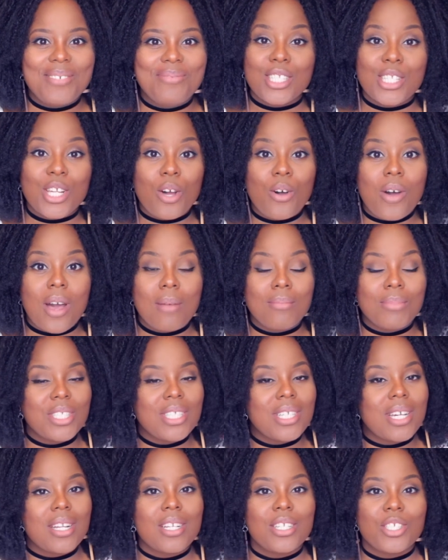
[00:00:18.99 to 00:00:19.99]
So I'm
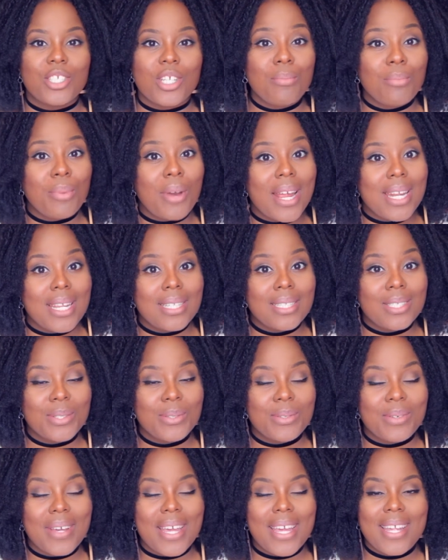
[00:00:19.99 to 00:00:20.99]
just gonna jump right
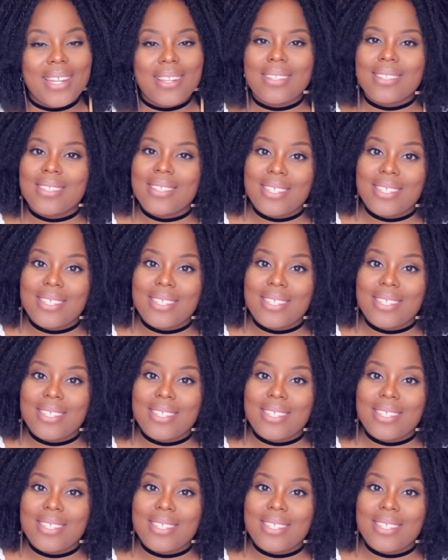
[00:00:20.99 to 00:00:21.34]
into it.